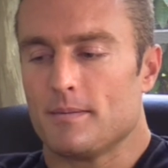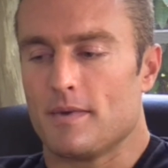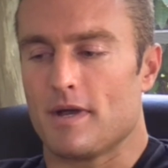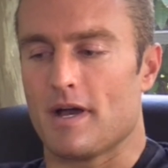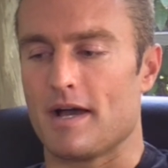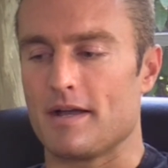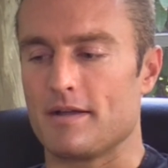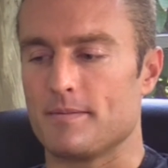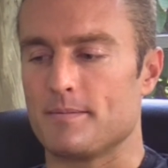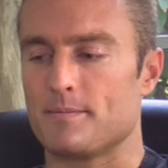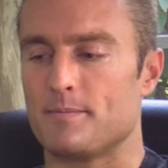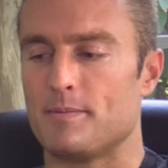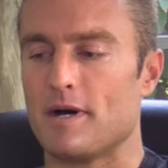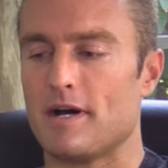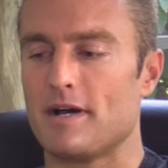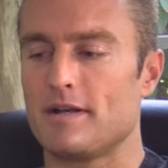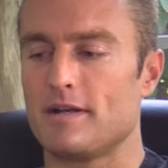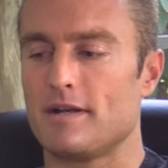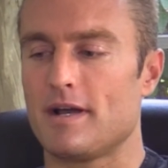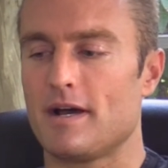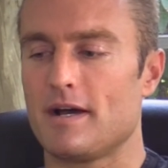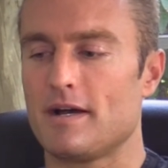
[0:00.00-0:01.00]
I,
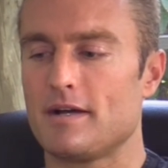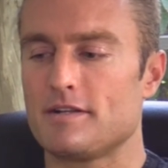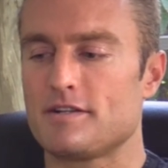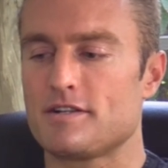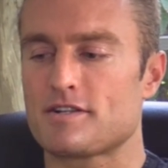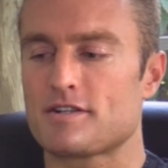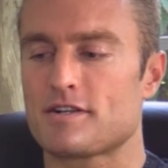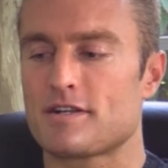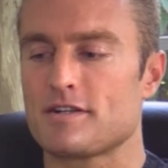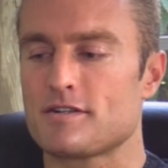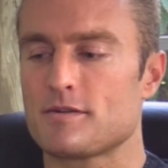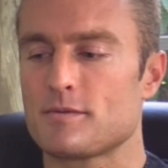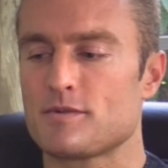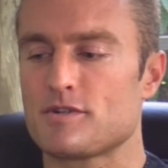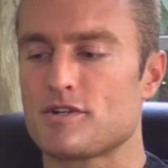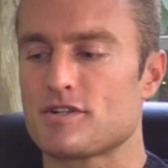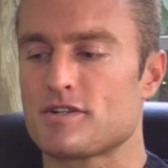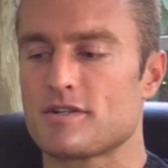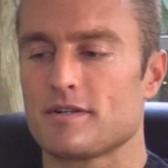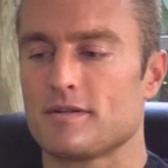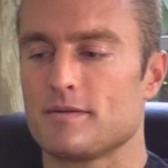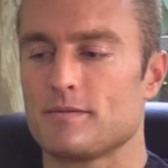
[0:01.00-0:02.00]
but uh, just because it was
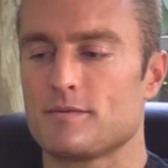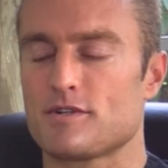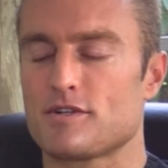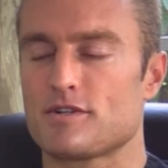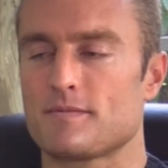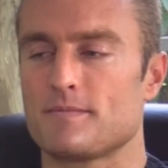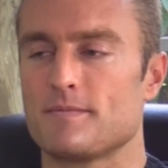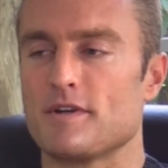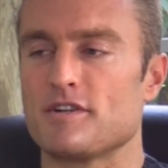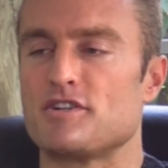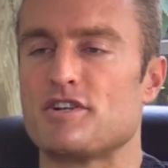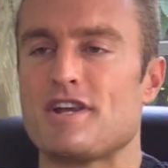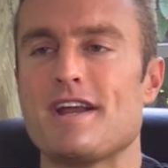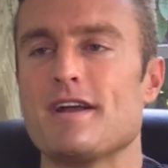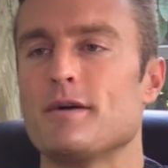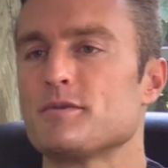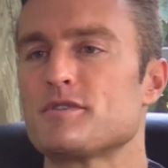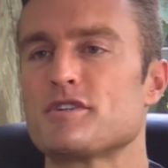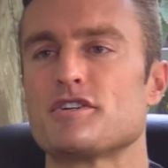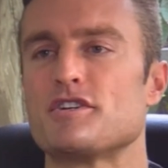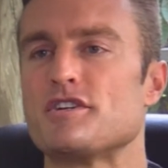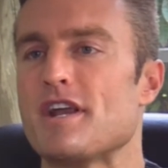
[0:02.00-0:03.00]
just it was just was
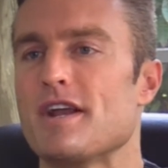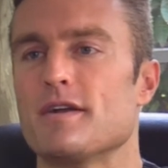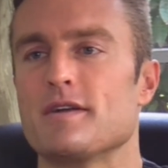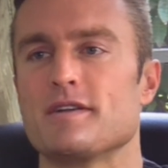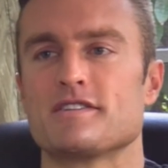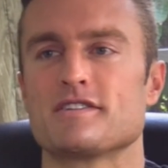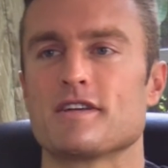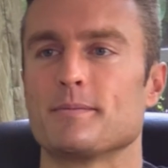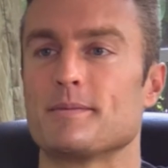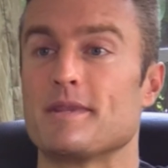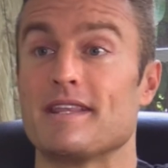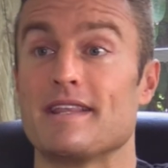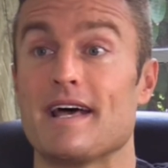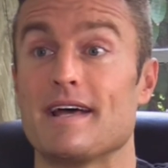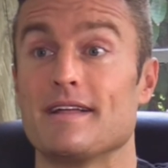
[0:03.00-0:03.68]
just sharing something mm-hmm.